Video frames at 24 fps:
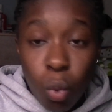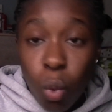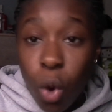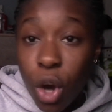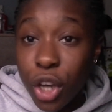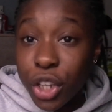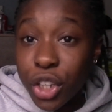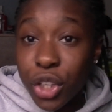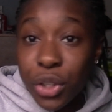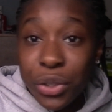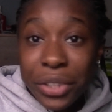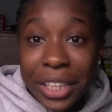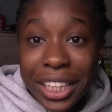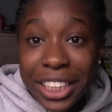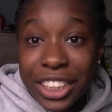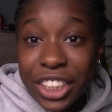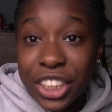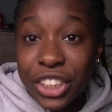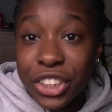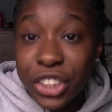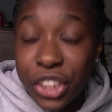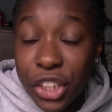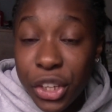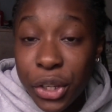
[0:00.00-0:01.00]
What you need
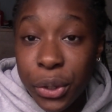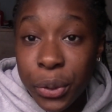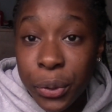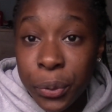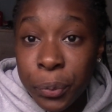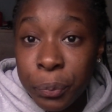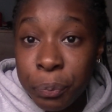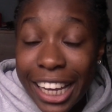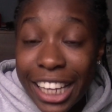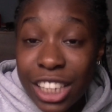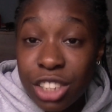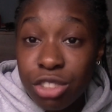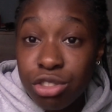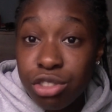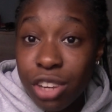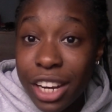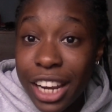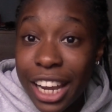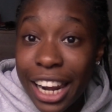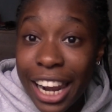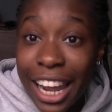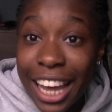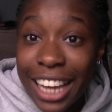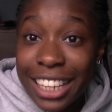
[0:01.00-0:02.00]
to do is
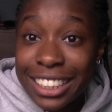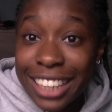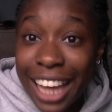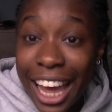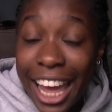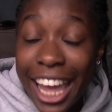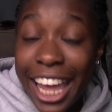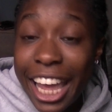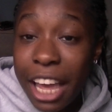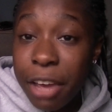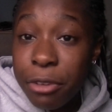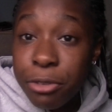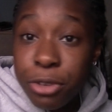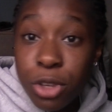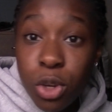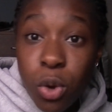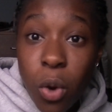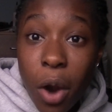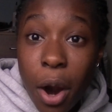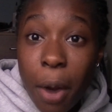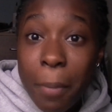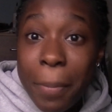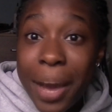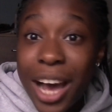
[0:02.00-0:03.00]
realize that if
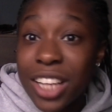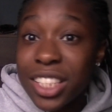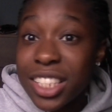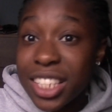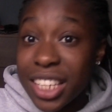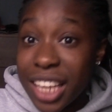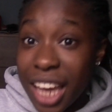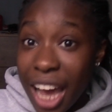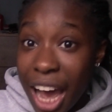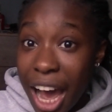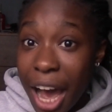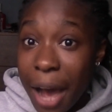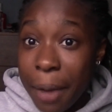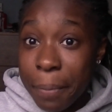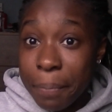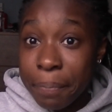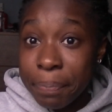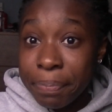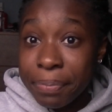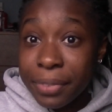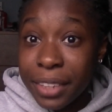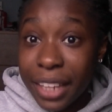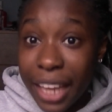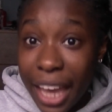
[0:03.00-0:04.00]
you are about to
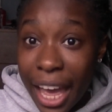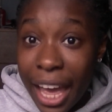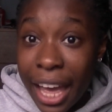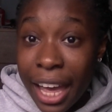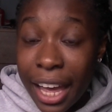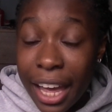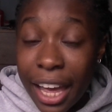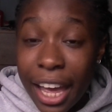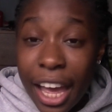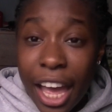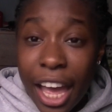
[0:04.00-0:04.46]
come, yeah,